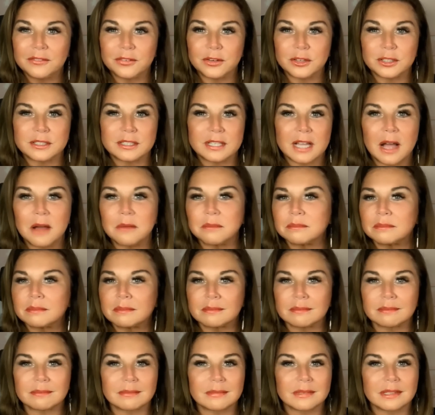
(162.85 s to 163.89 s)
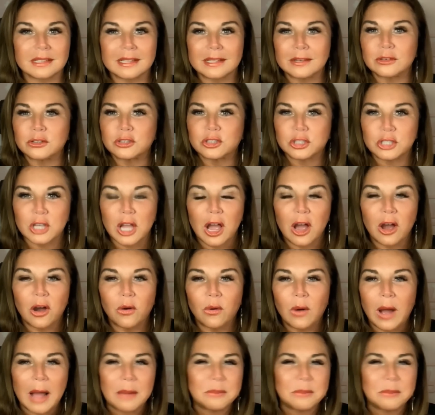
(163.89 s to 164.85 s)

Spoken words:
for some little show.